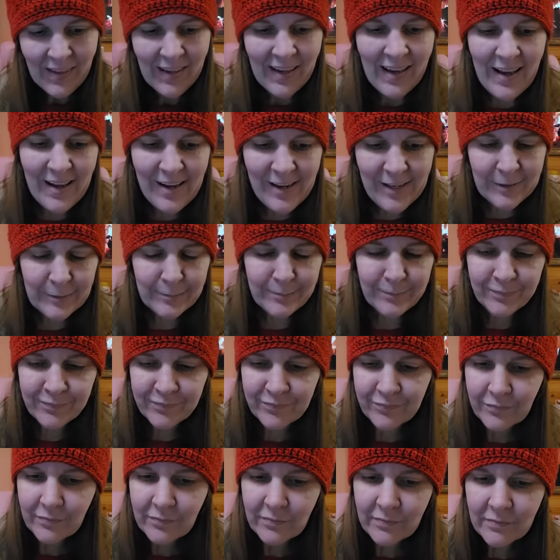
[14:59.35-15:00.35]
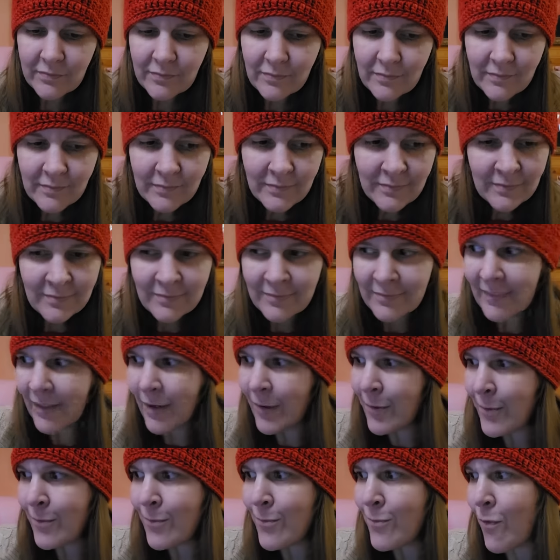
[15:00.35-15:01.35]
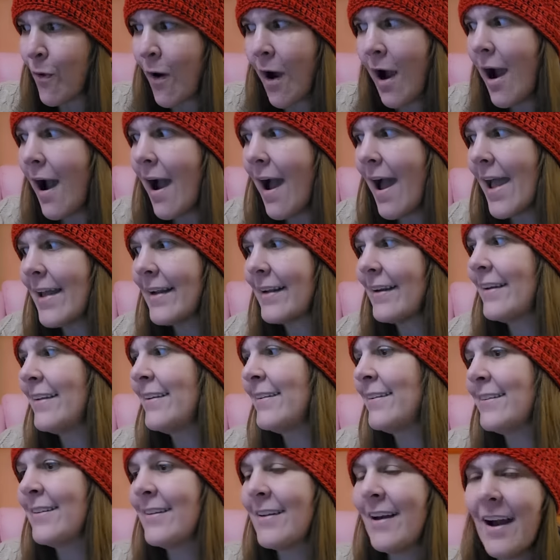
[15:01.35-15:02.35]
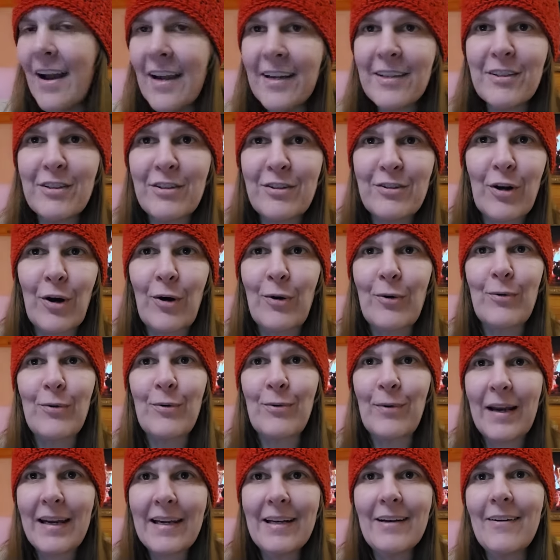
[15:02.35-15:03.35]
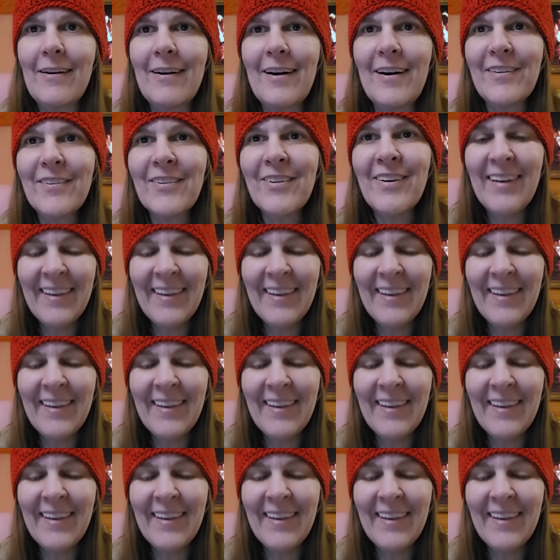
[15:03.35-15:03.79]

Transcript: Um, what a nice trade-off.